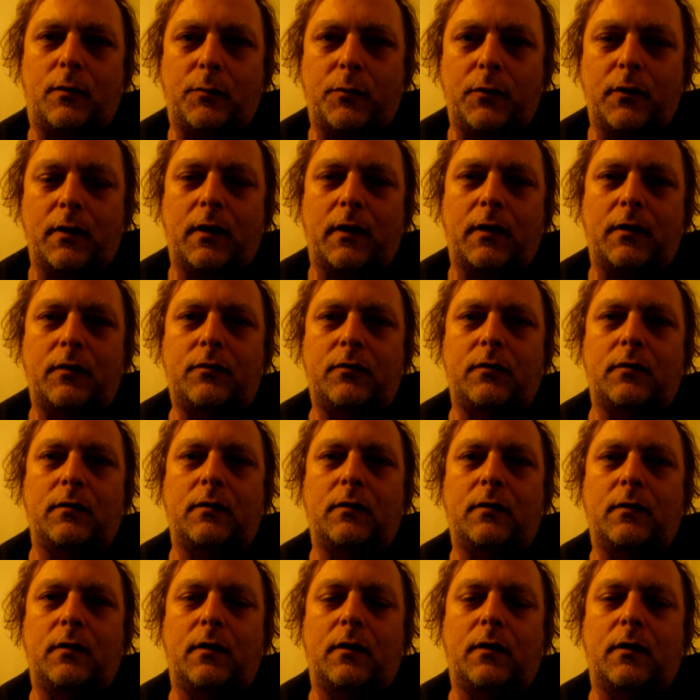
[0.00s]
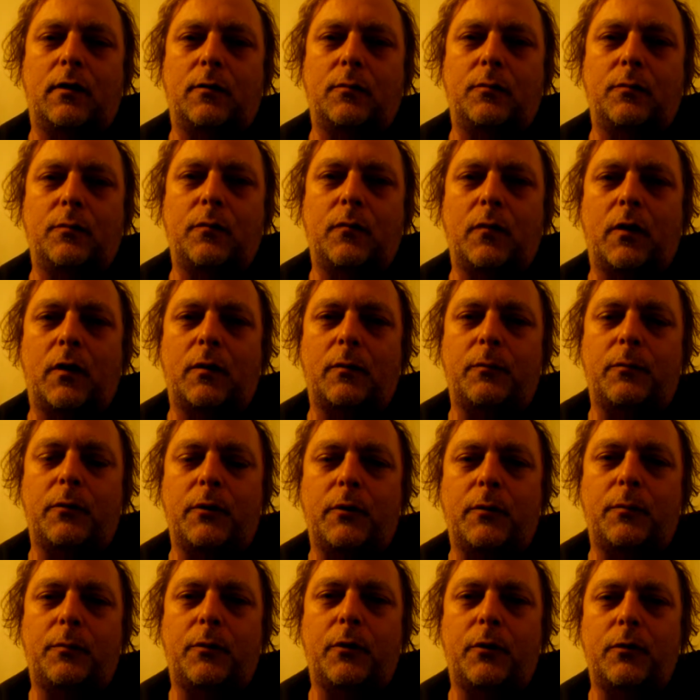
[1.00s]
stipulation, um, I'll
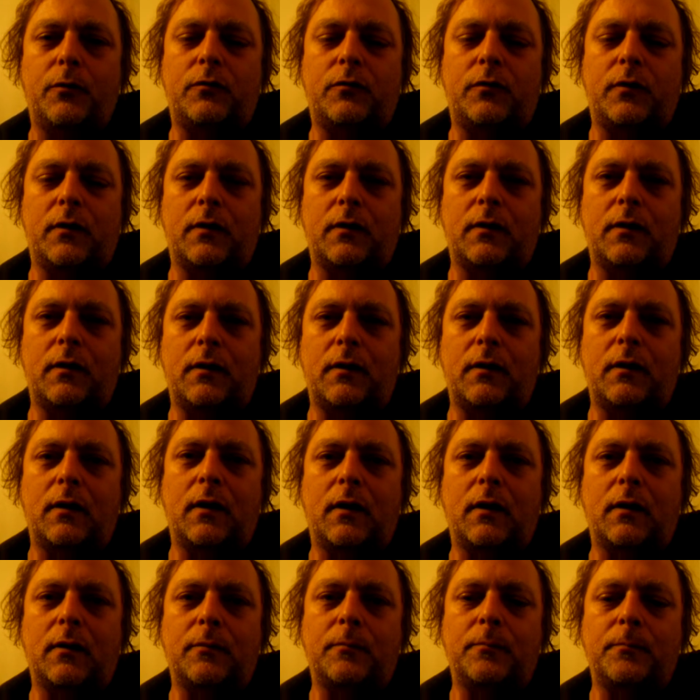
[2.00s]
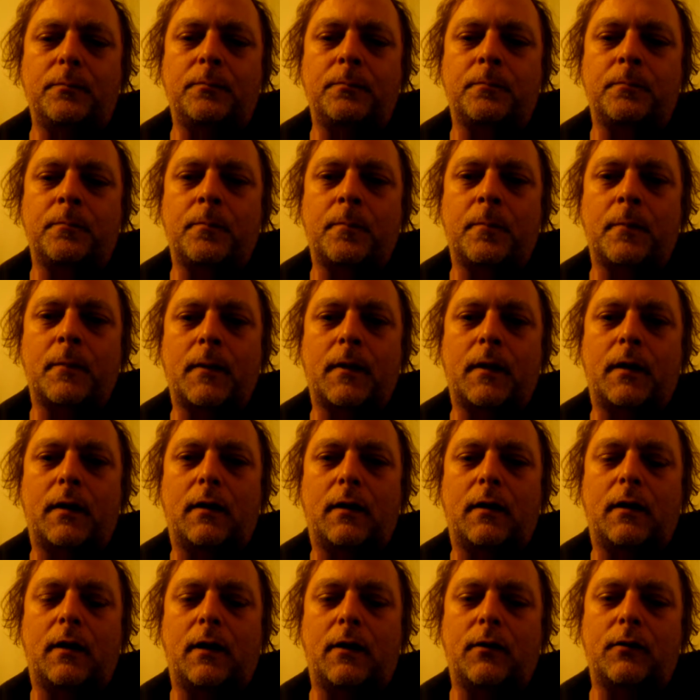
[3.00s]
be posting the um,
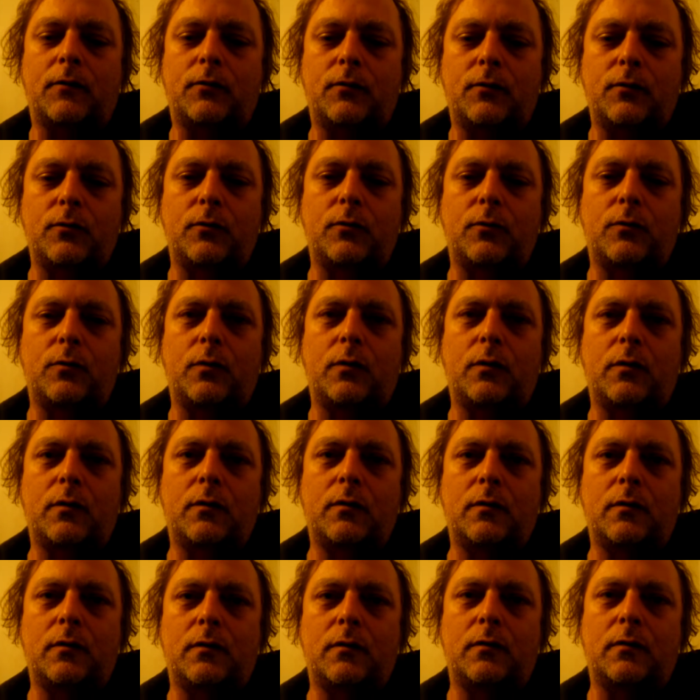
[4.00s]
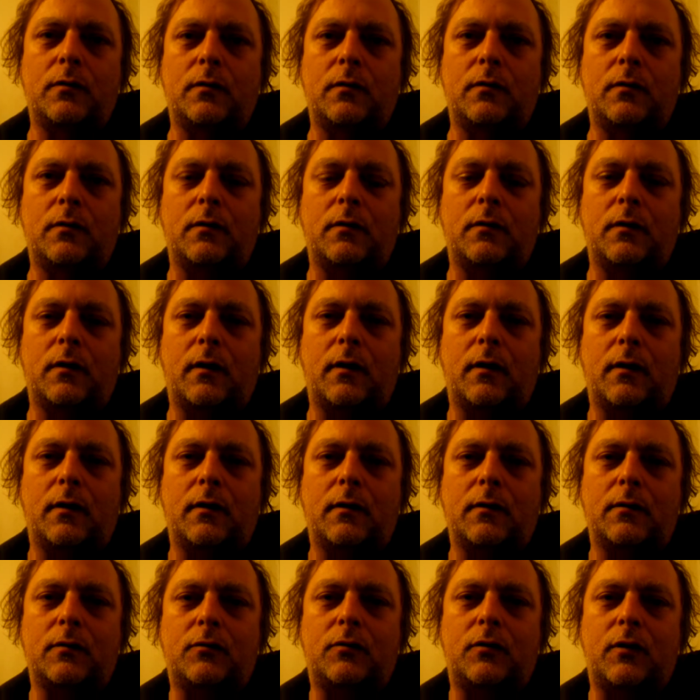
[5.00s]
how to
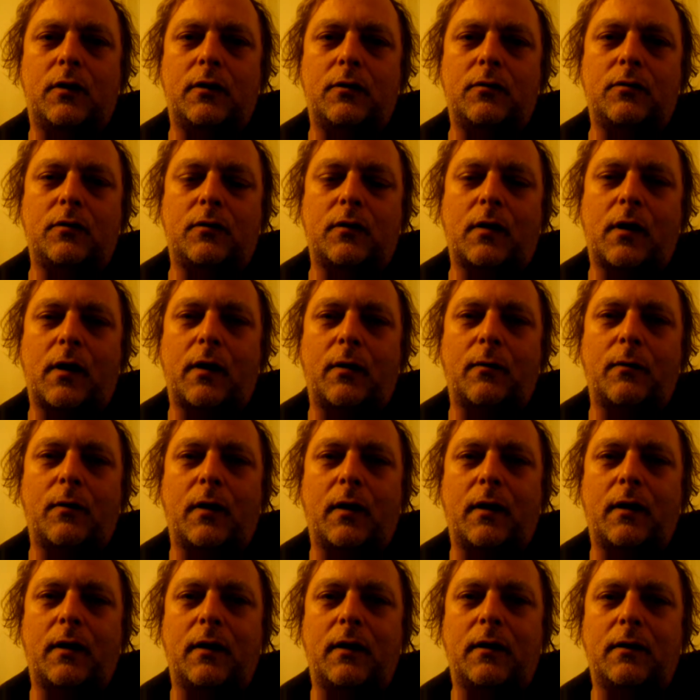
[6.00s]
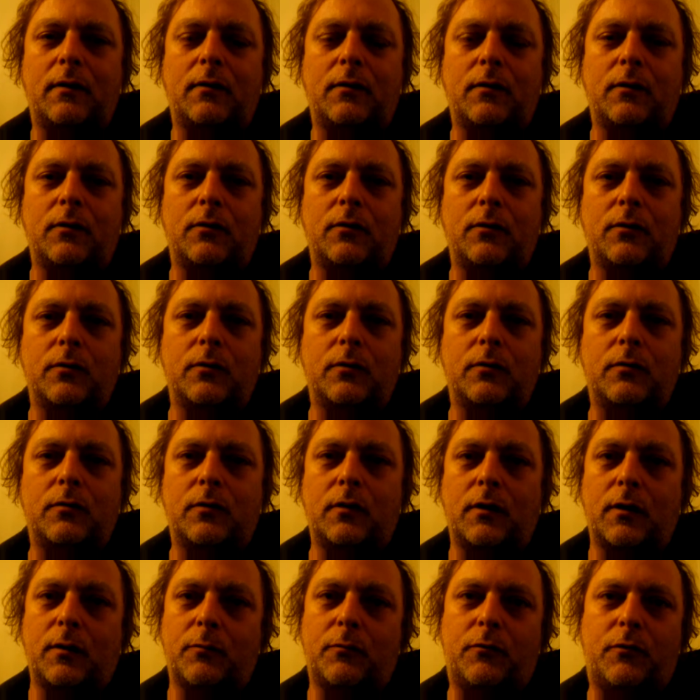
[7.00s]
uh, change a tie rod end in your
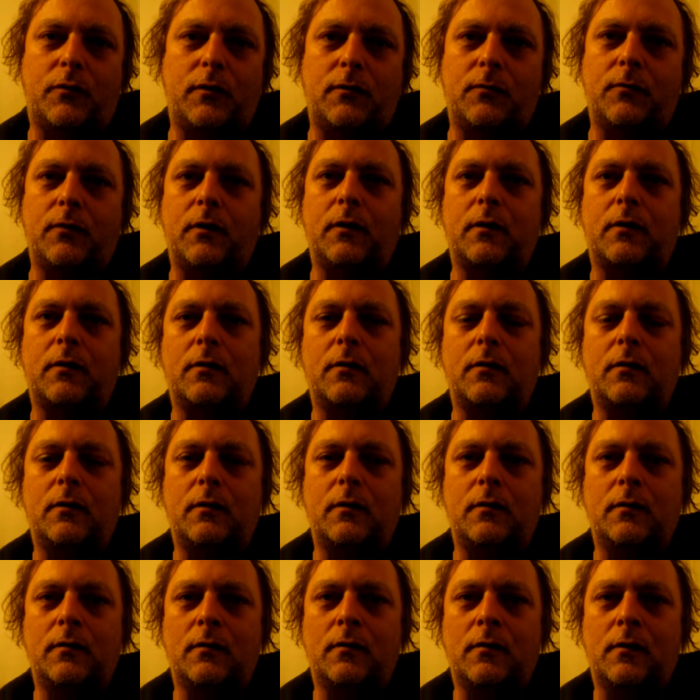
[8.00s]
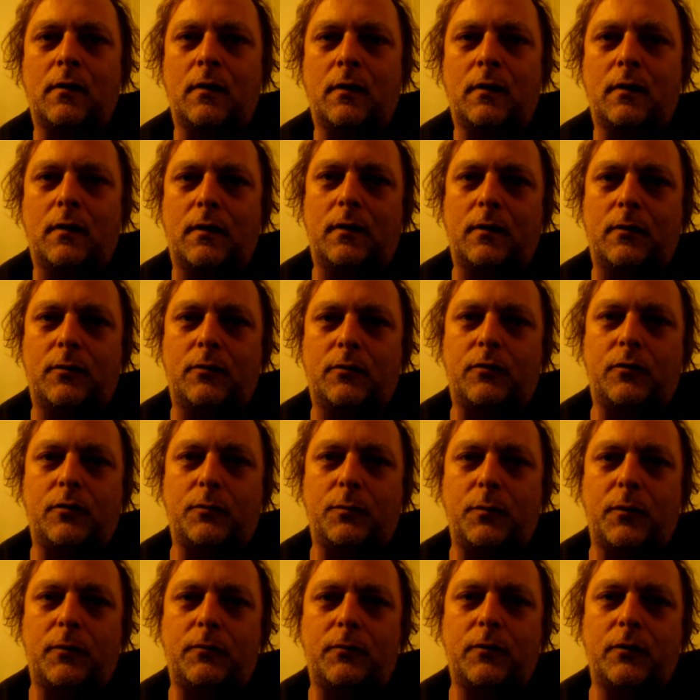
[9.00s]
GMC vehicle, which is
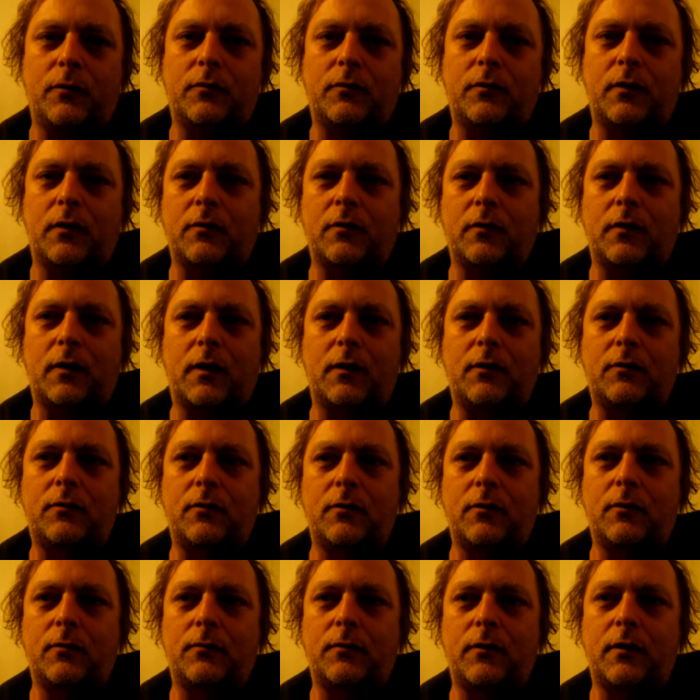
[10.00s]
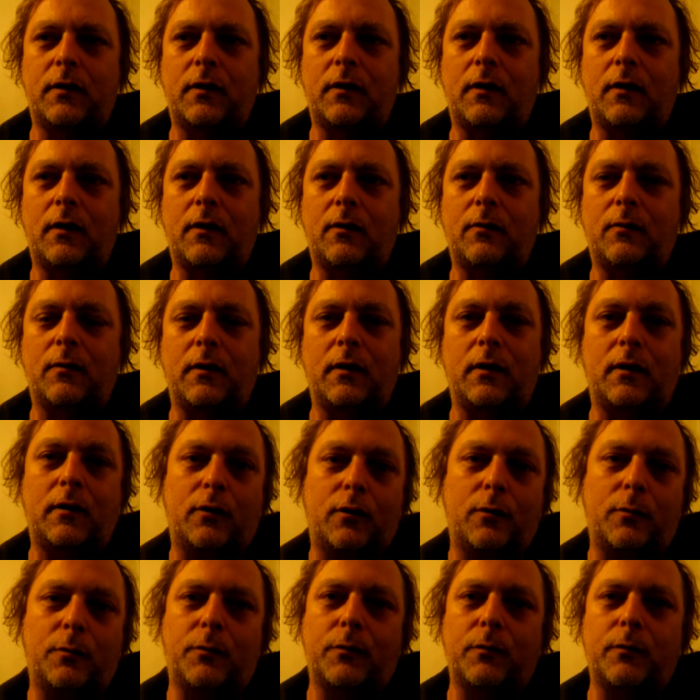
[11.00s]
my first educational video, and I
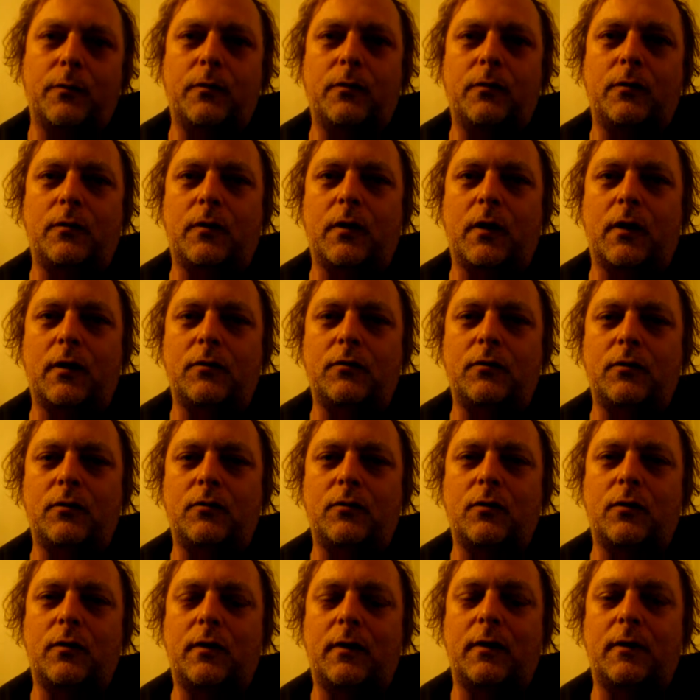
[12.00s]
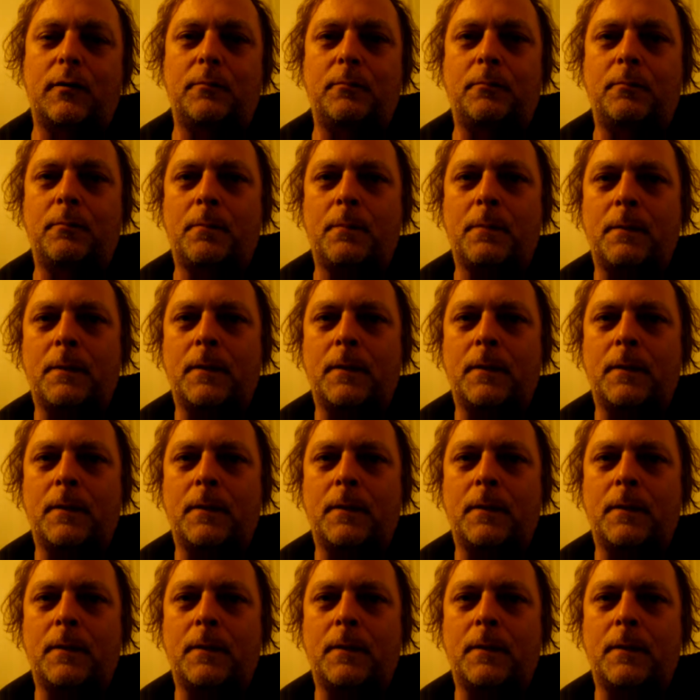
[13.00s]
hope you guys enjoy it.